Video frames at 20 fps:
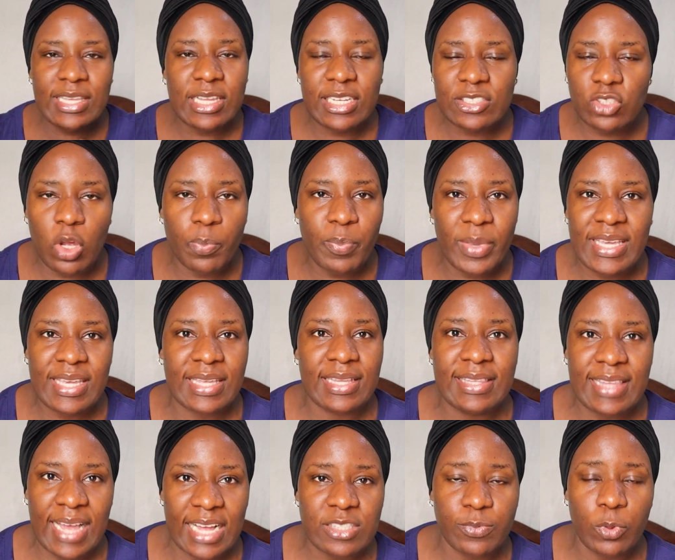Let's not make
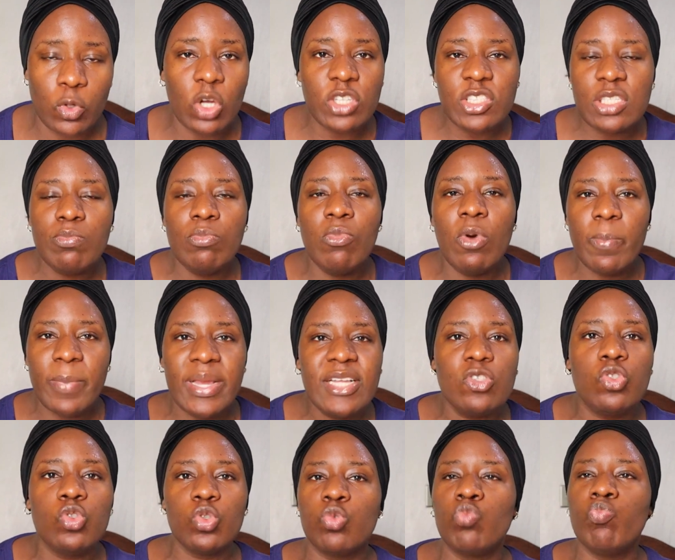it that, because the
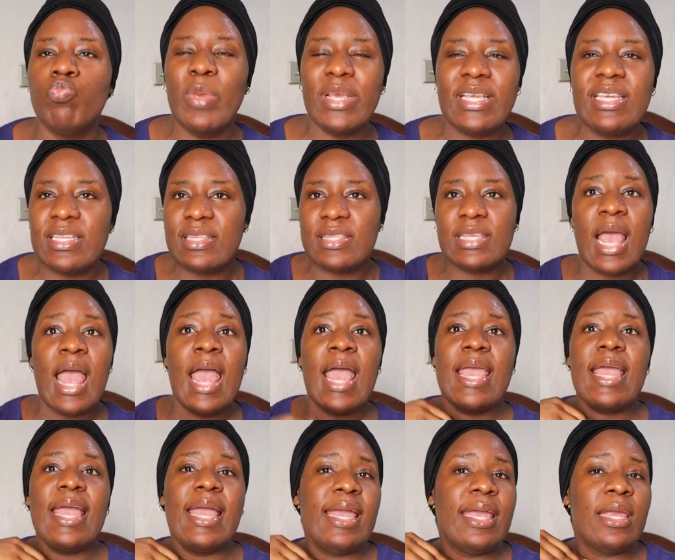moment you make it
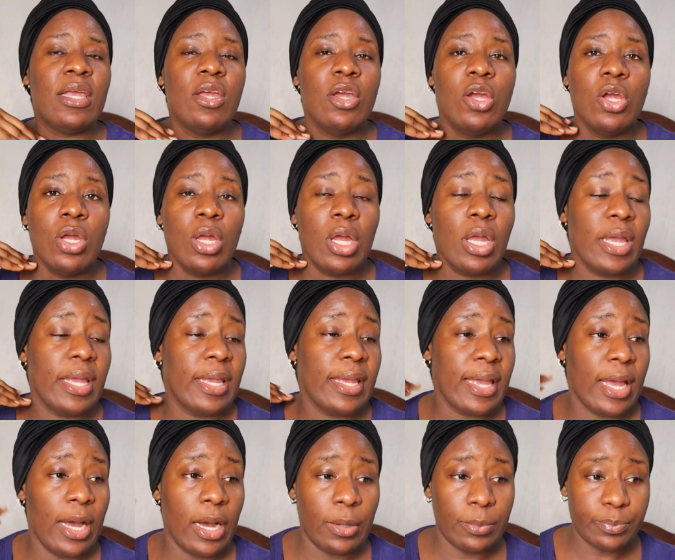
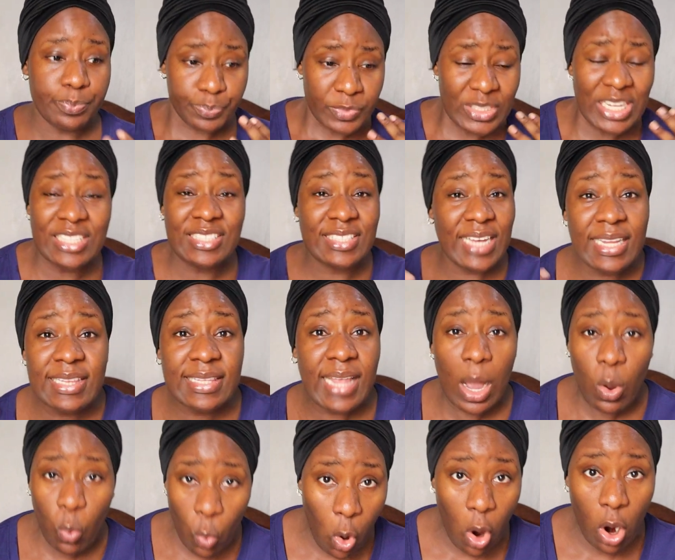a
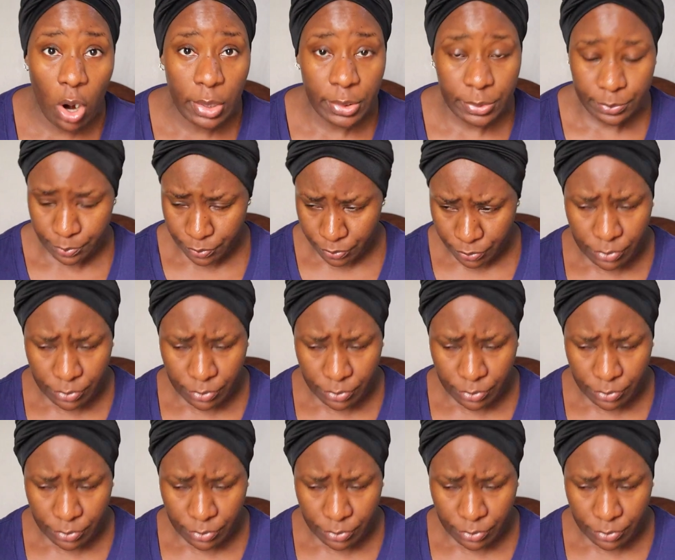gender war,